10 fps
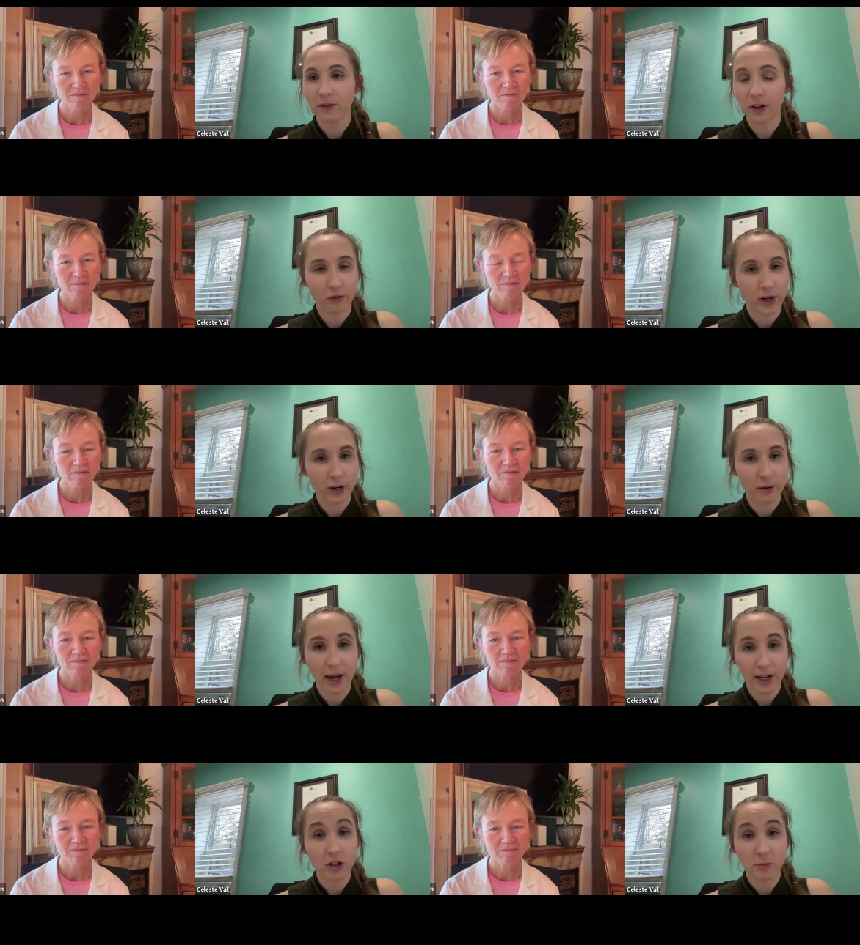Speaker 1: can feel free to
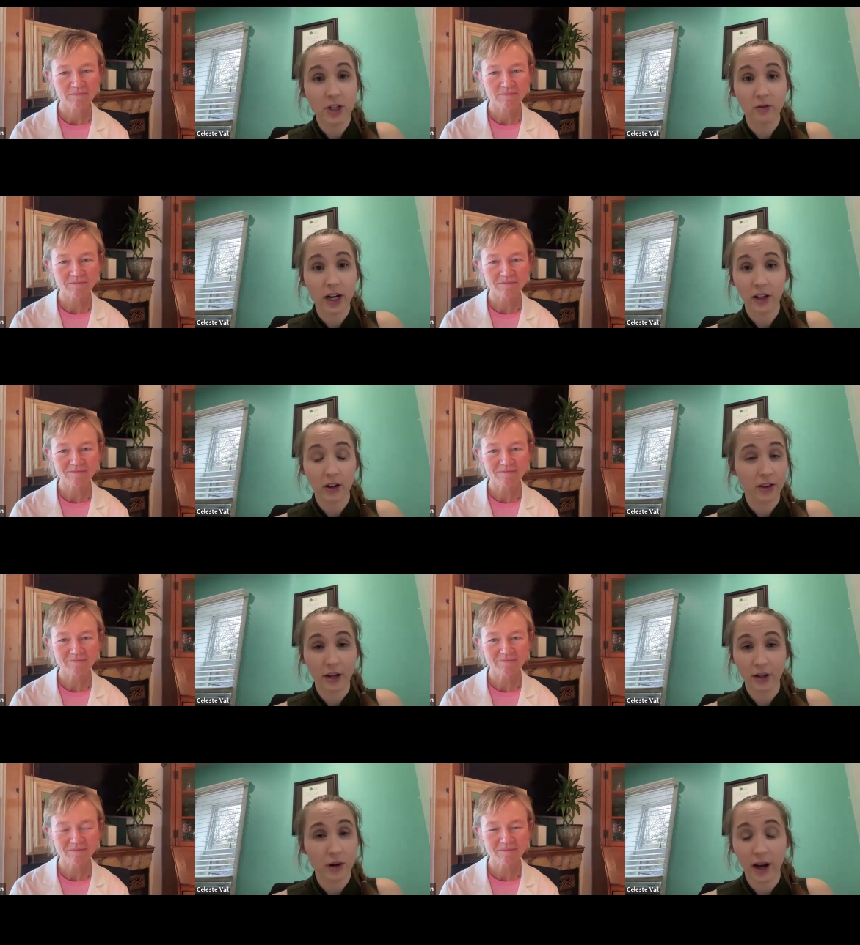message me directly on
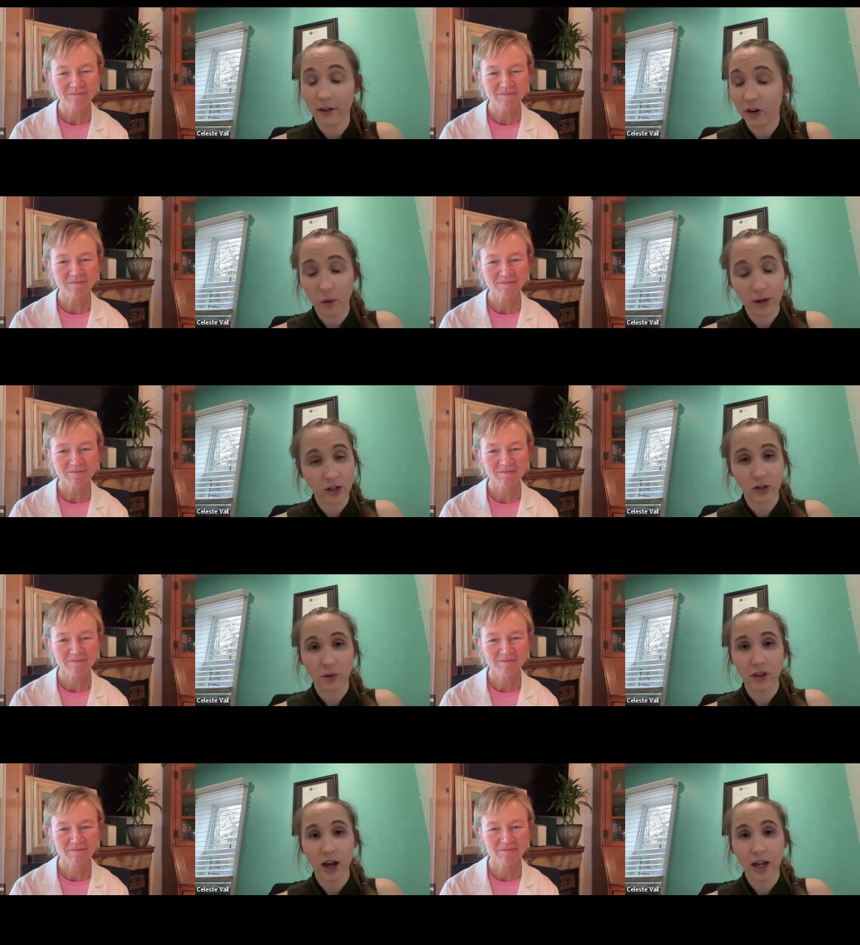there too. I have no
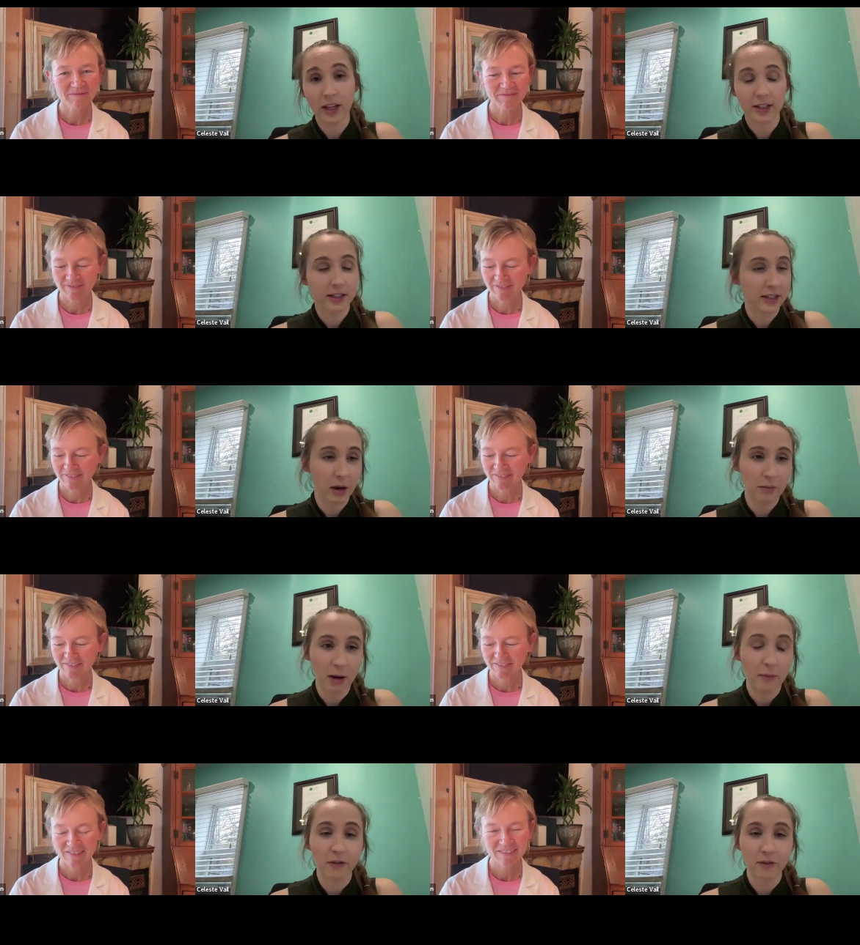issues with that. And that's the same
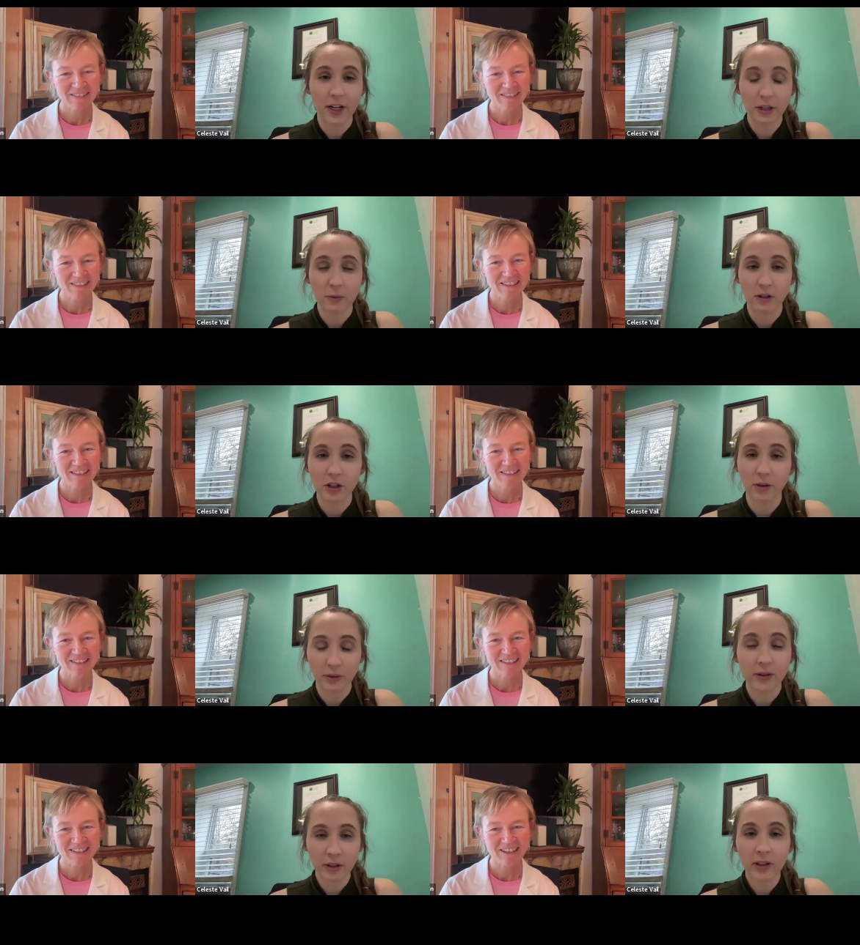name on Facebook
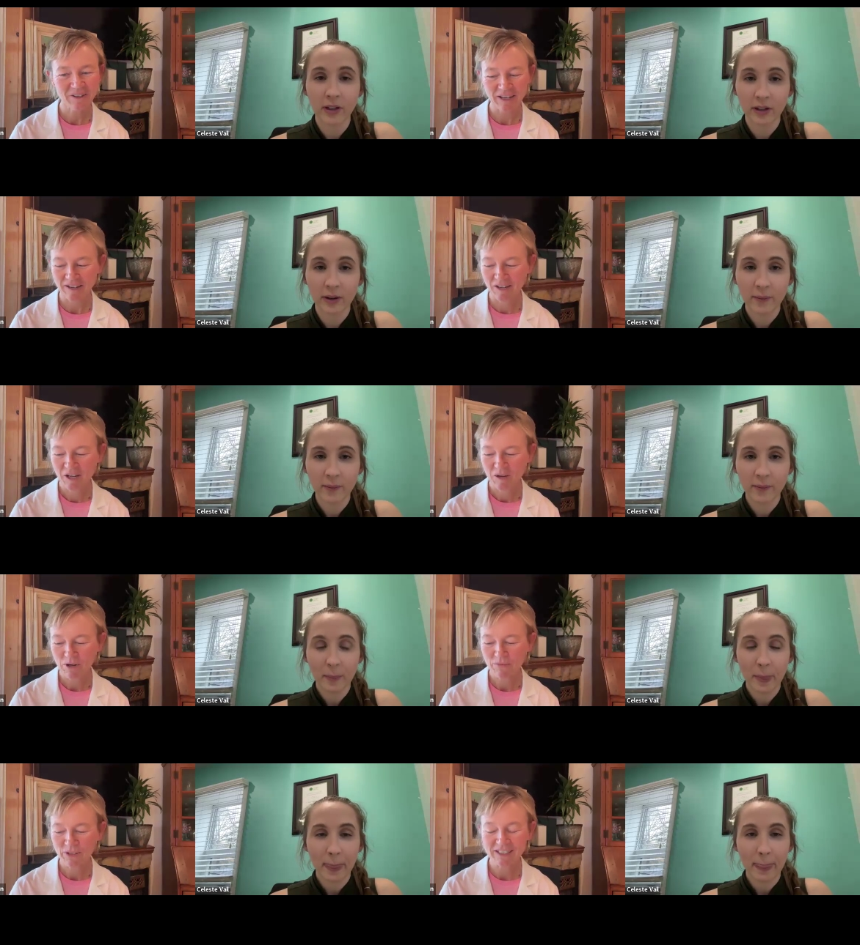too. Okay,
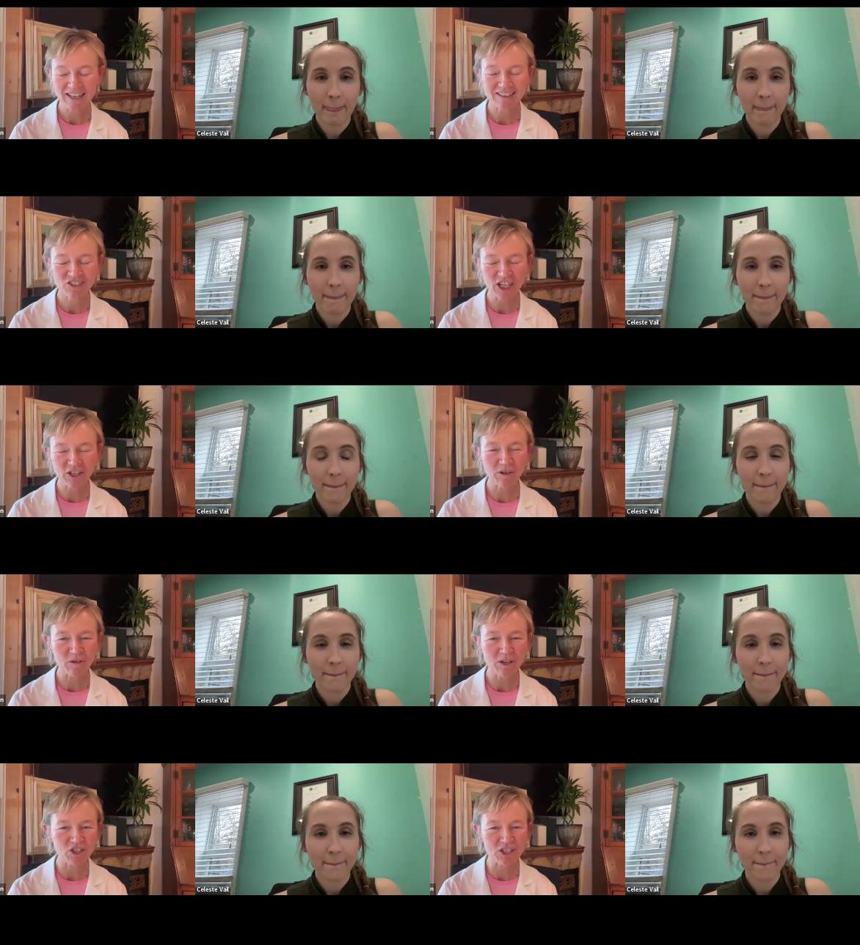
Speaker 2: perfect. And check her
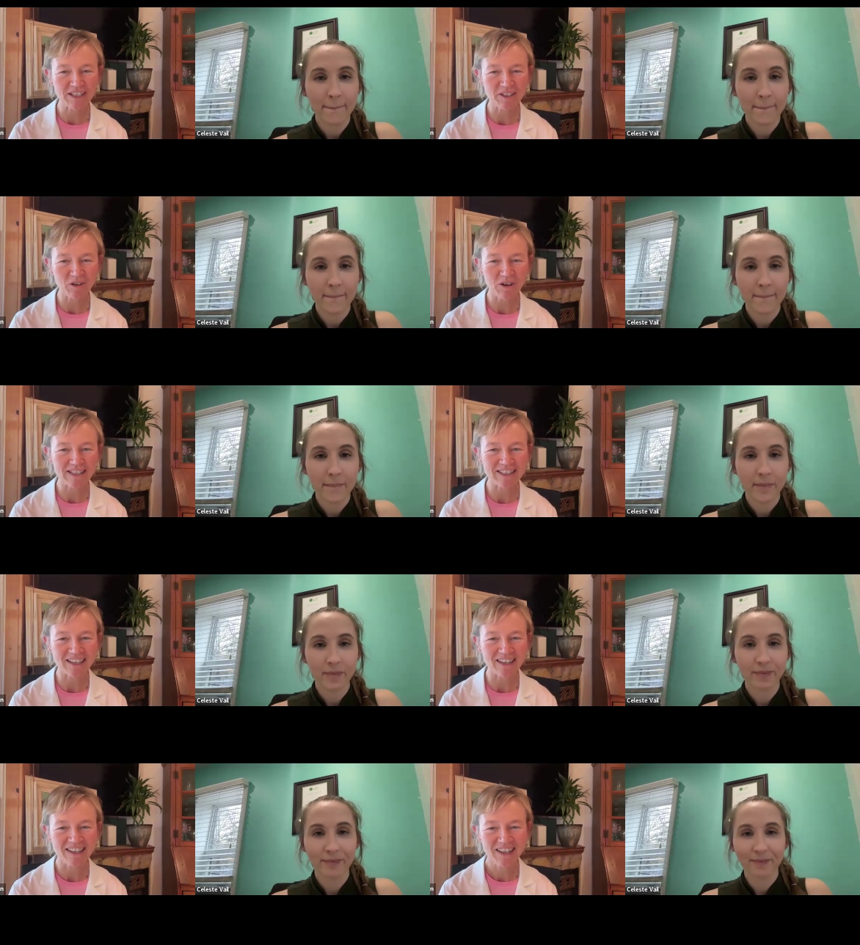out because she's got a great
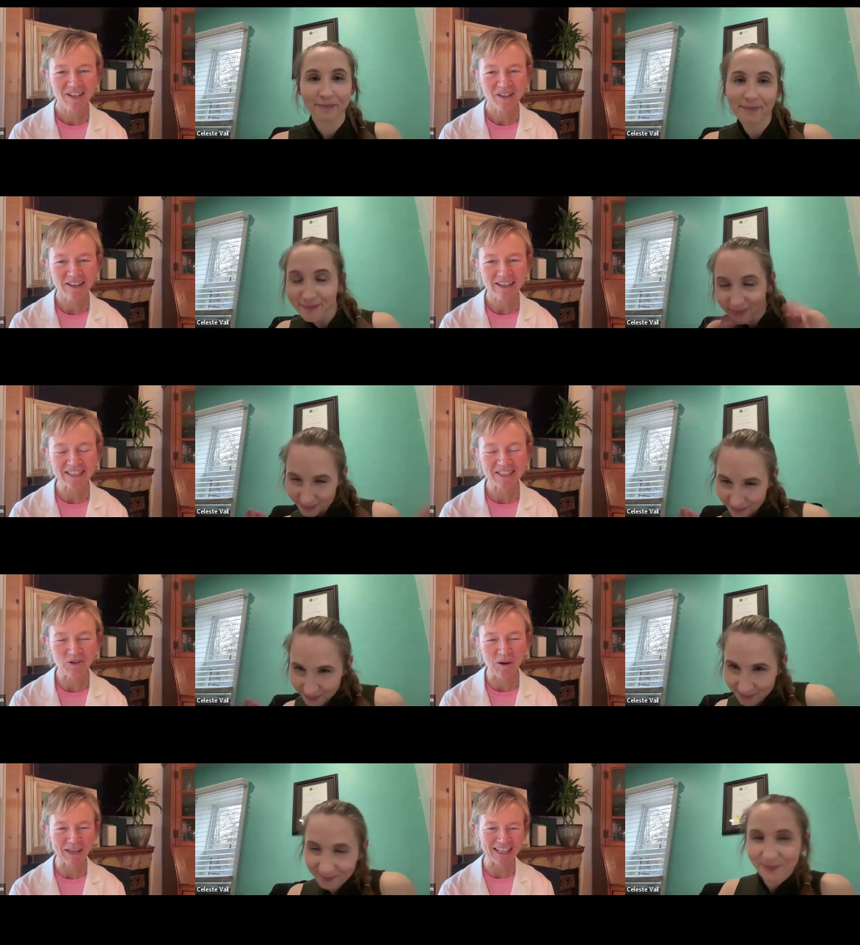uh, uh,
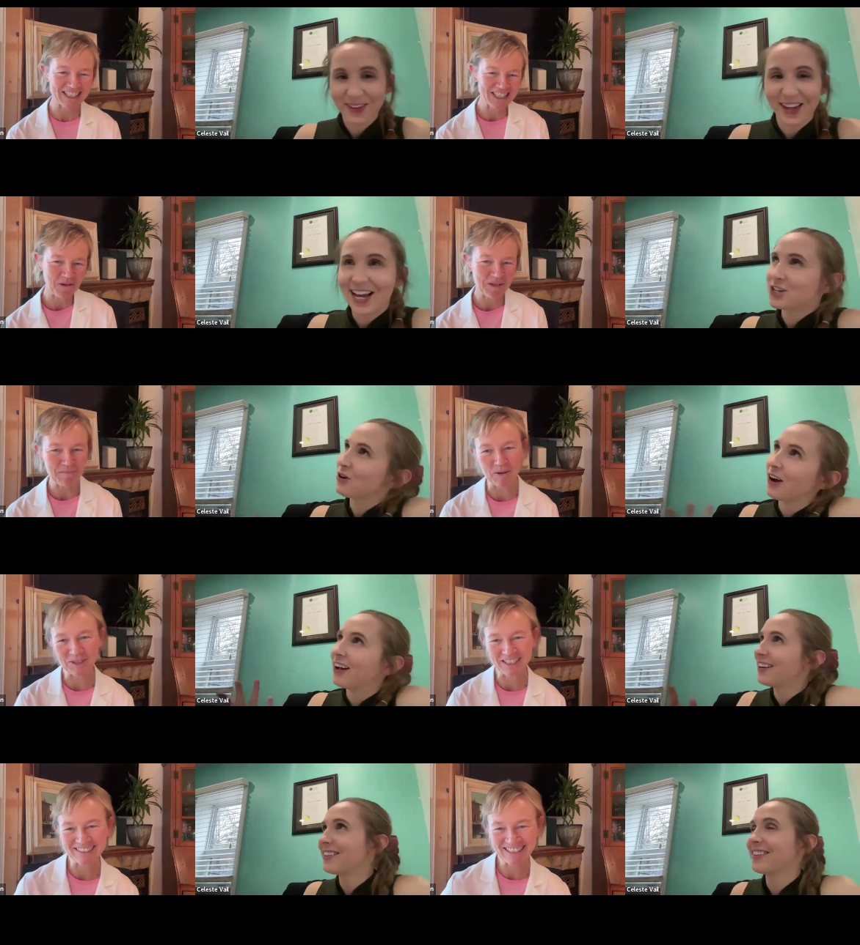Instagram page. She's always
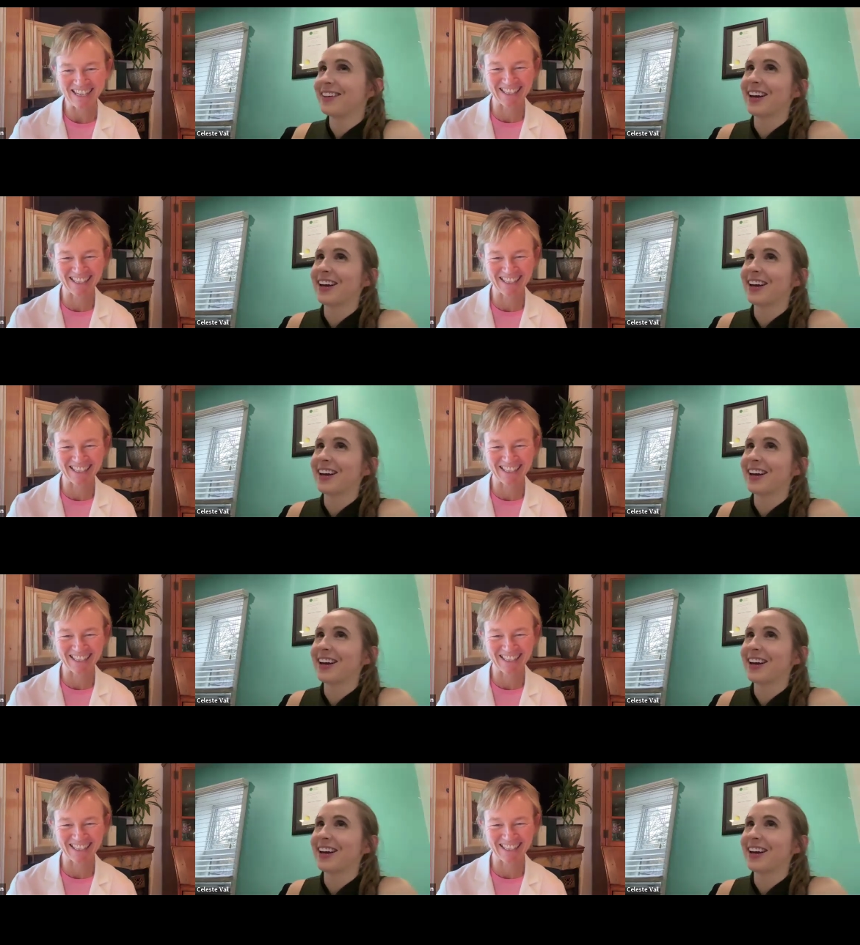posting.